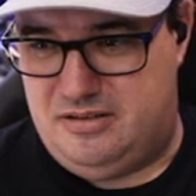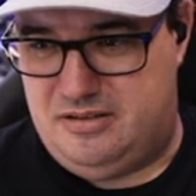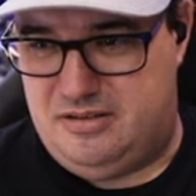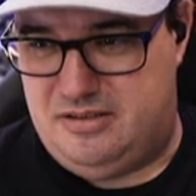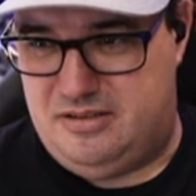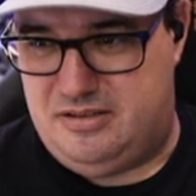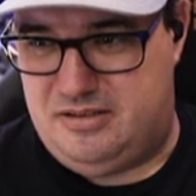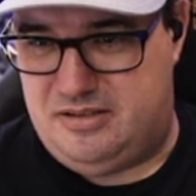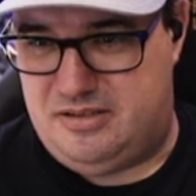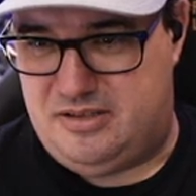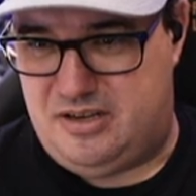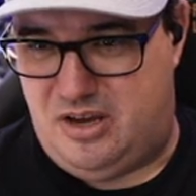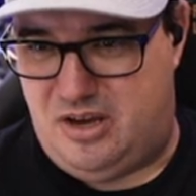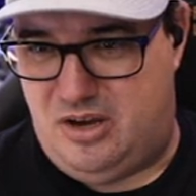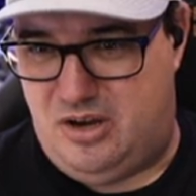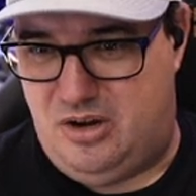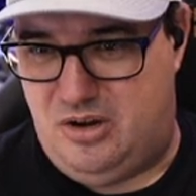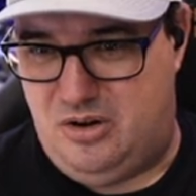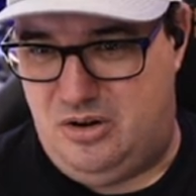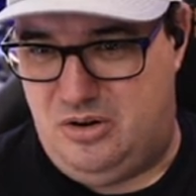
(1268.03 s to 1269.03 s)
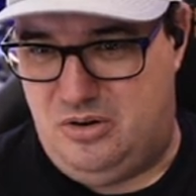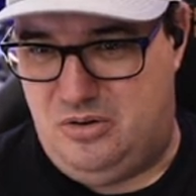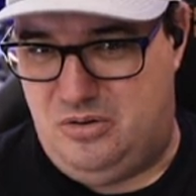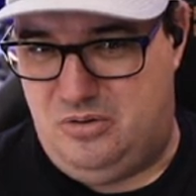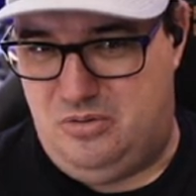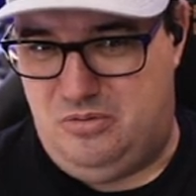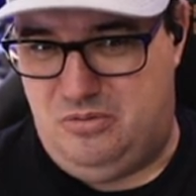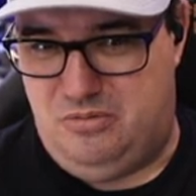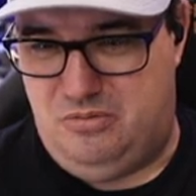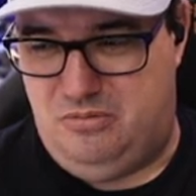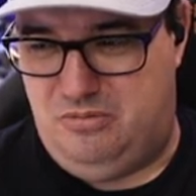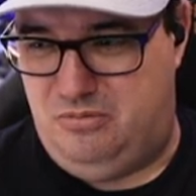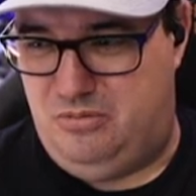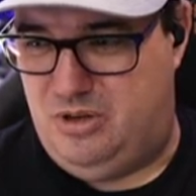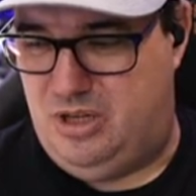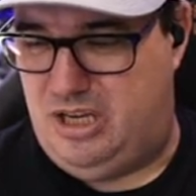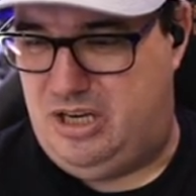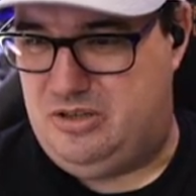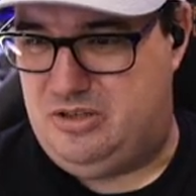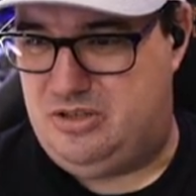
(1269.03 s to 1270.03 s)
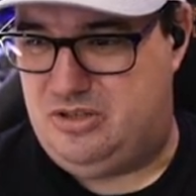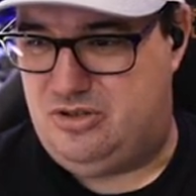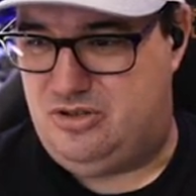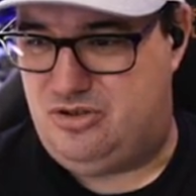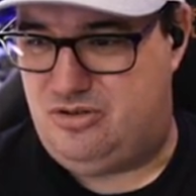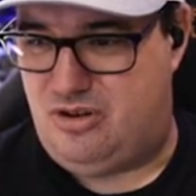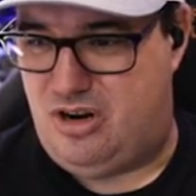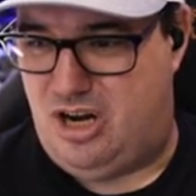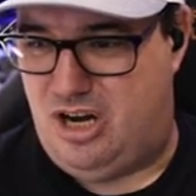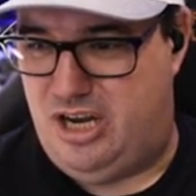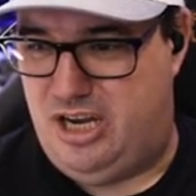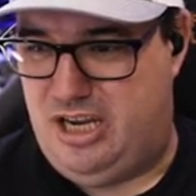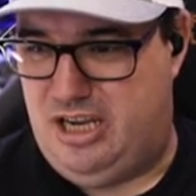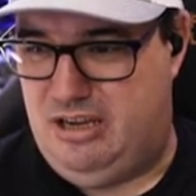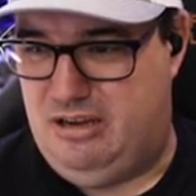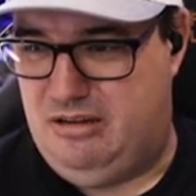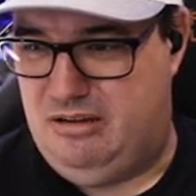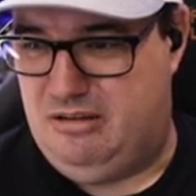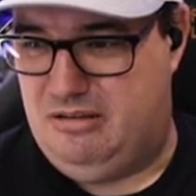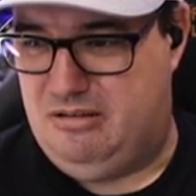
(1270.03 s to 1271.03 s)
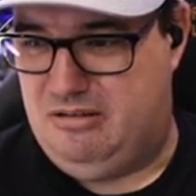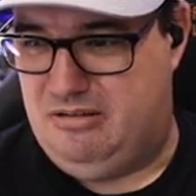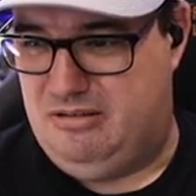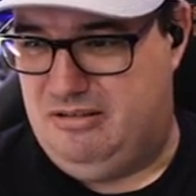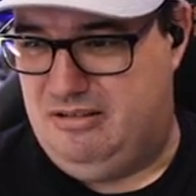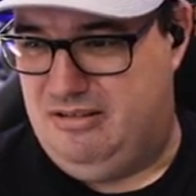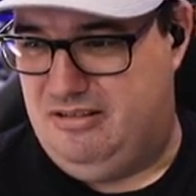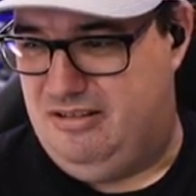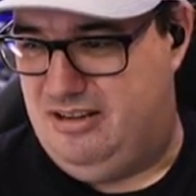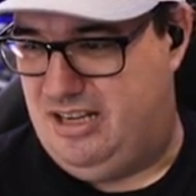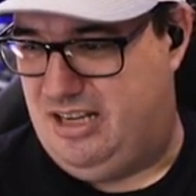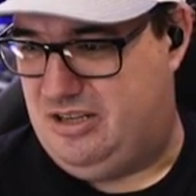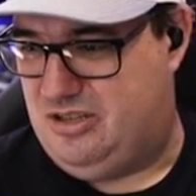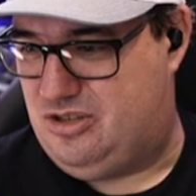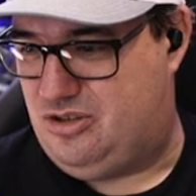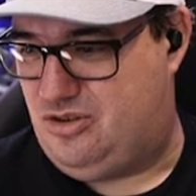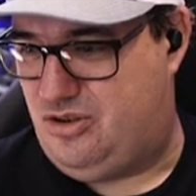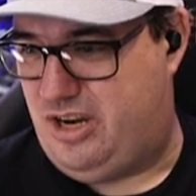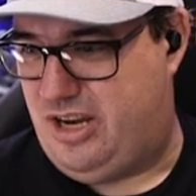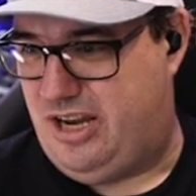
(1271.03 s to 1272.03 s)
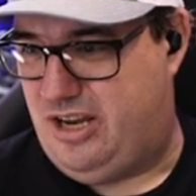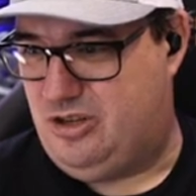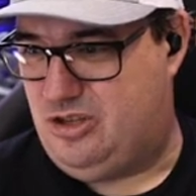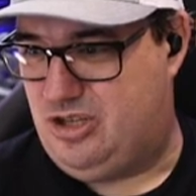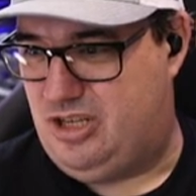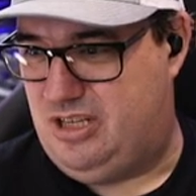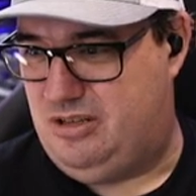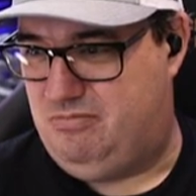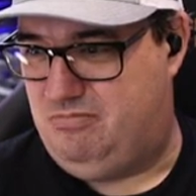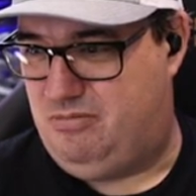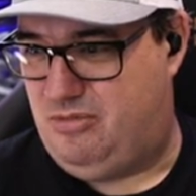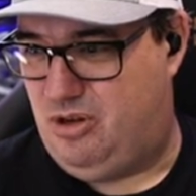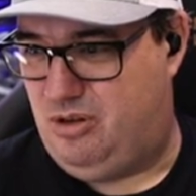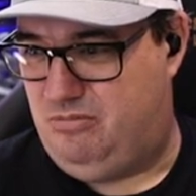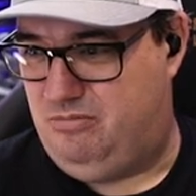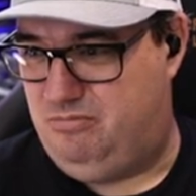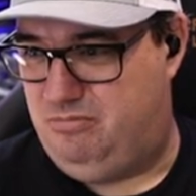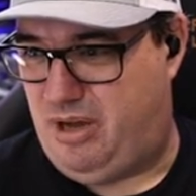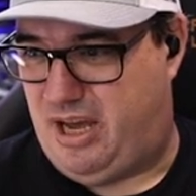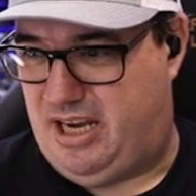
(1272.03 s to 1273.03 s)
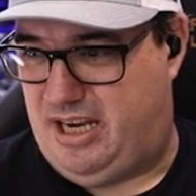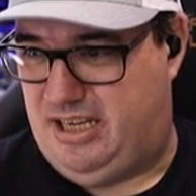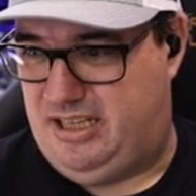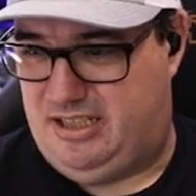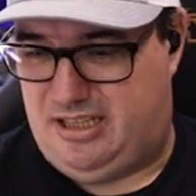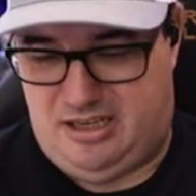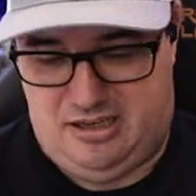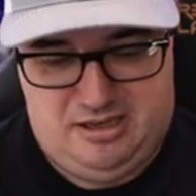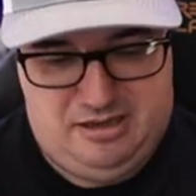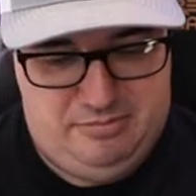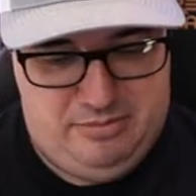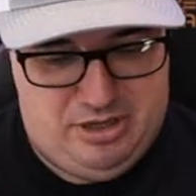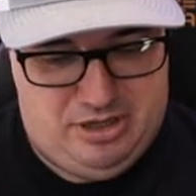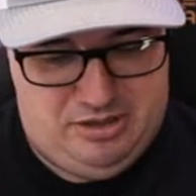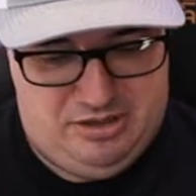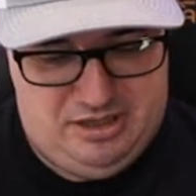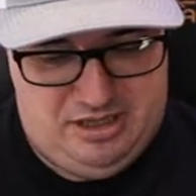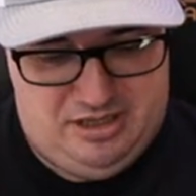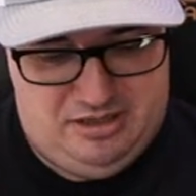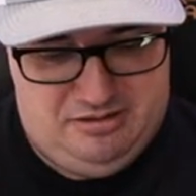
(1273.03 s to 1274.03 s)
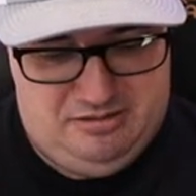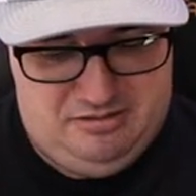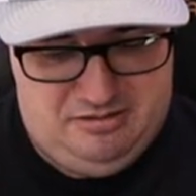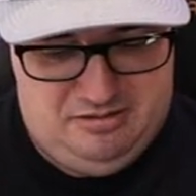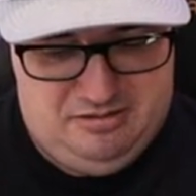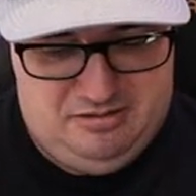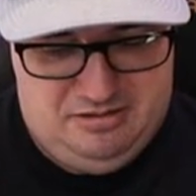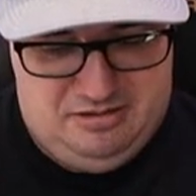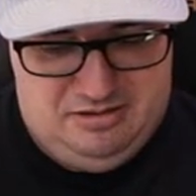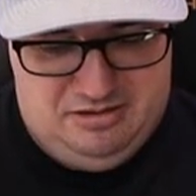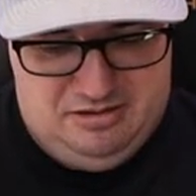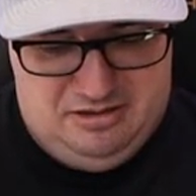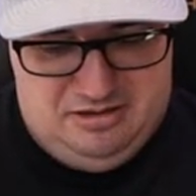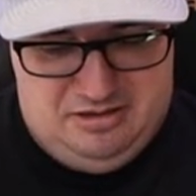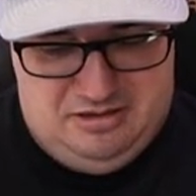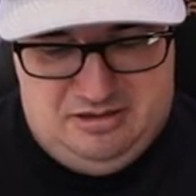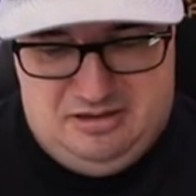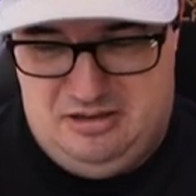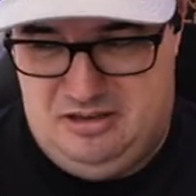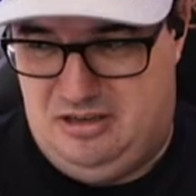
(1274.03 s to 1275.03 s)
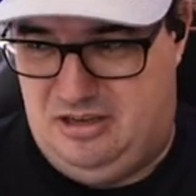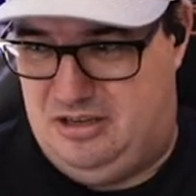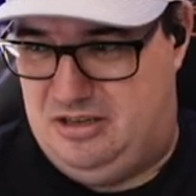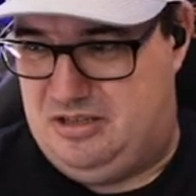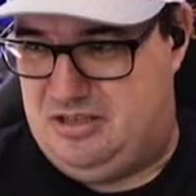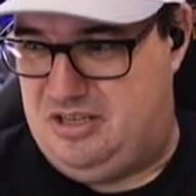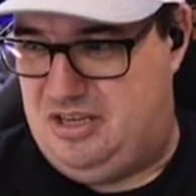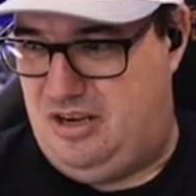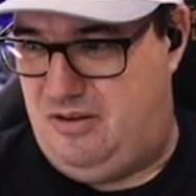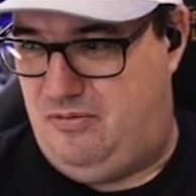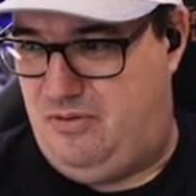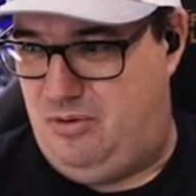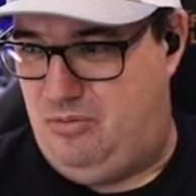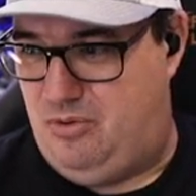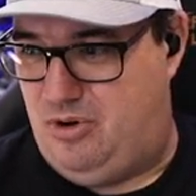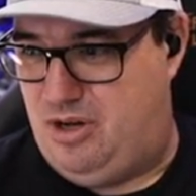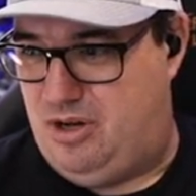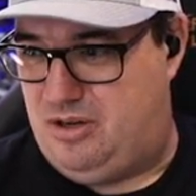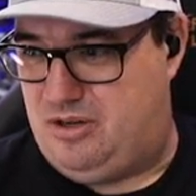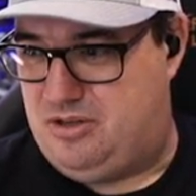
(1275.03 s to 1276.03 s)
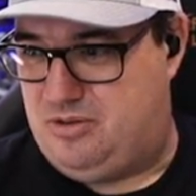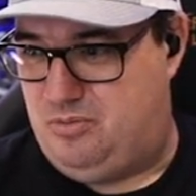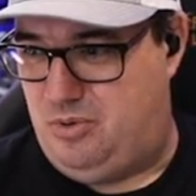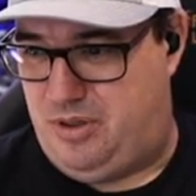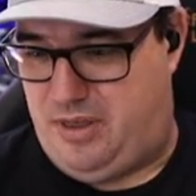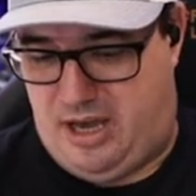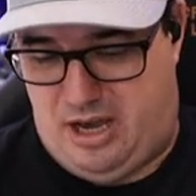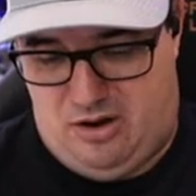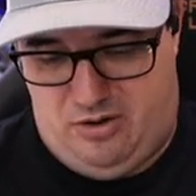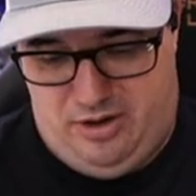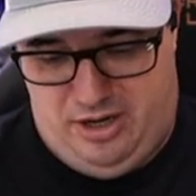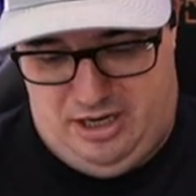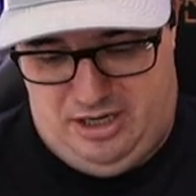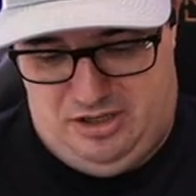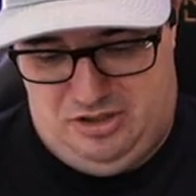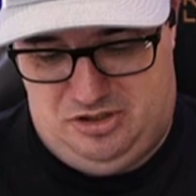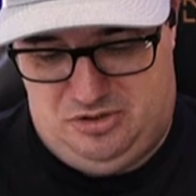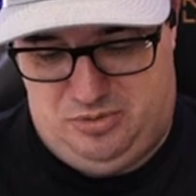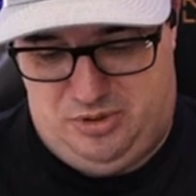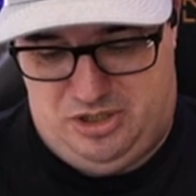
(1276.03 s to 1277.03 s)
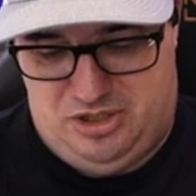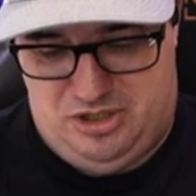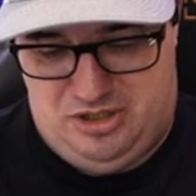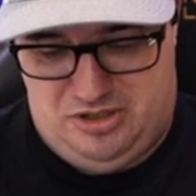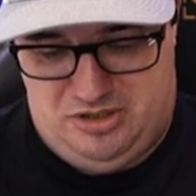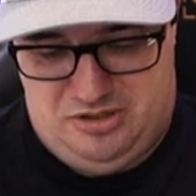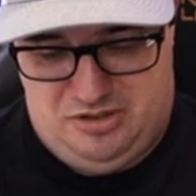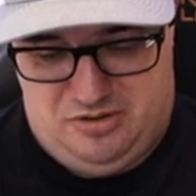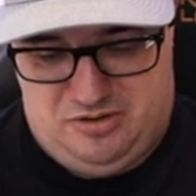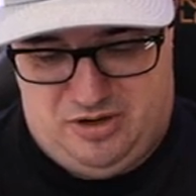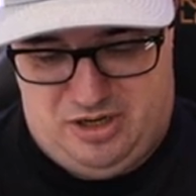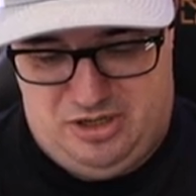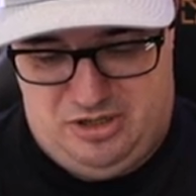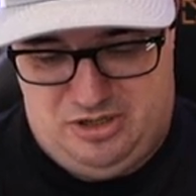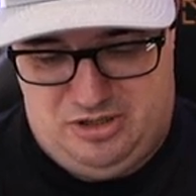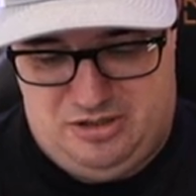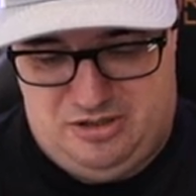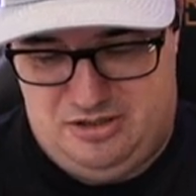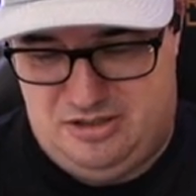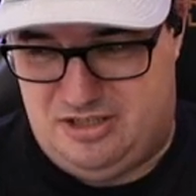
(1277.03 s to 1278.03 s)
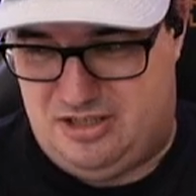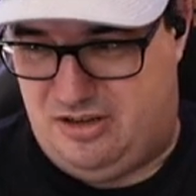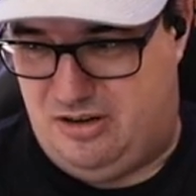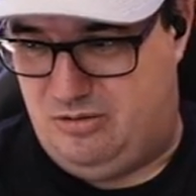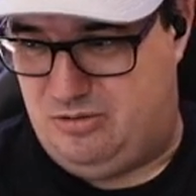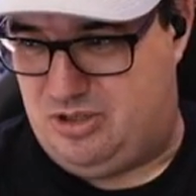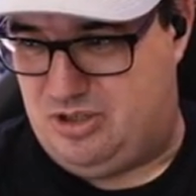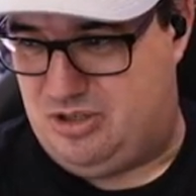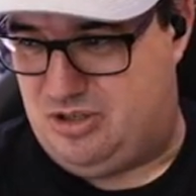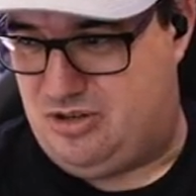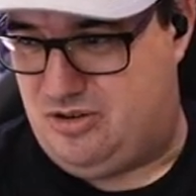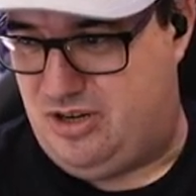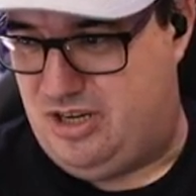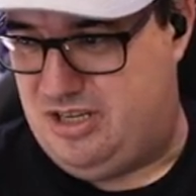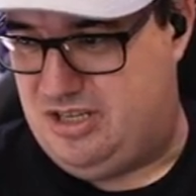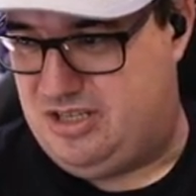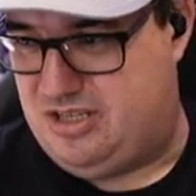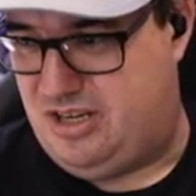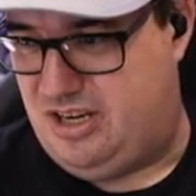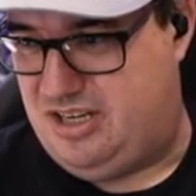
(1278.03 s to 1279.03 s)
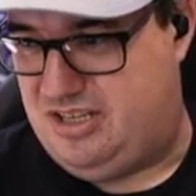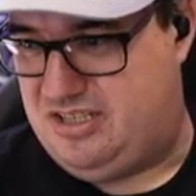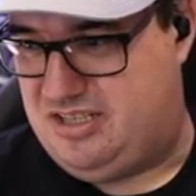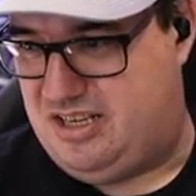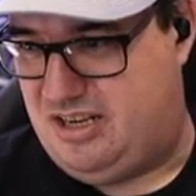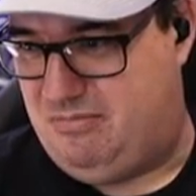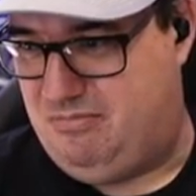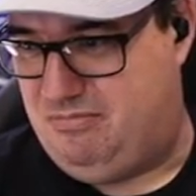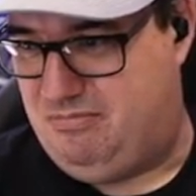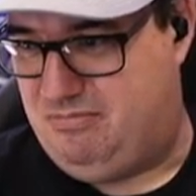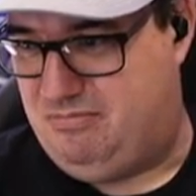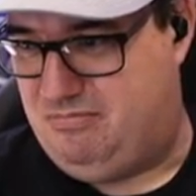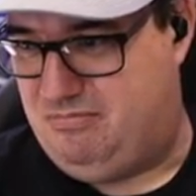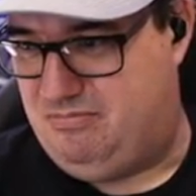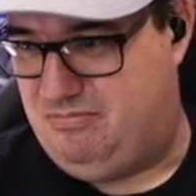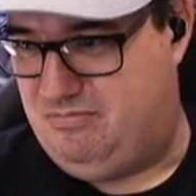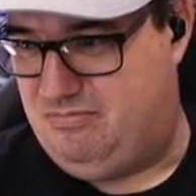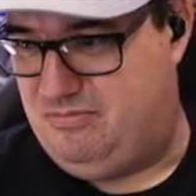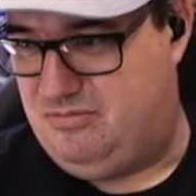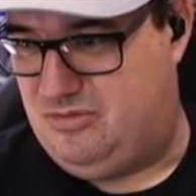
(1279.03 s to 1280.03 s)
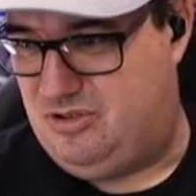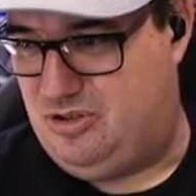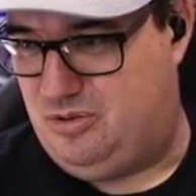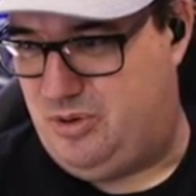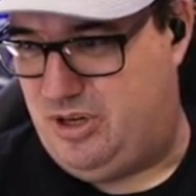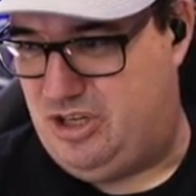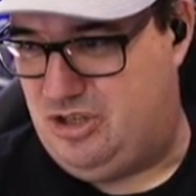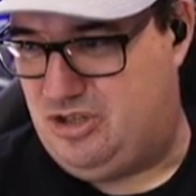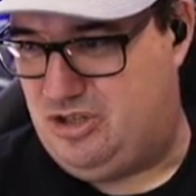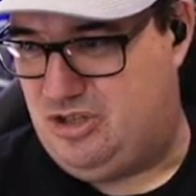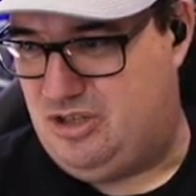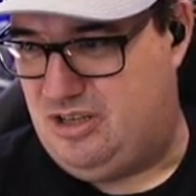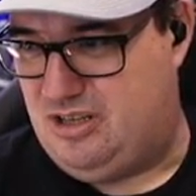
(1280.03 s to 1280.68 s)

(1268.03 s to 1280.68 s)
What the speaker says: So, well, let's try. Let's try actually banging that command in and see if it works without any Twitch integration. So I'll just try and sidestep Twitch.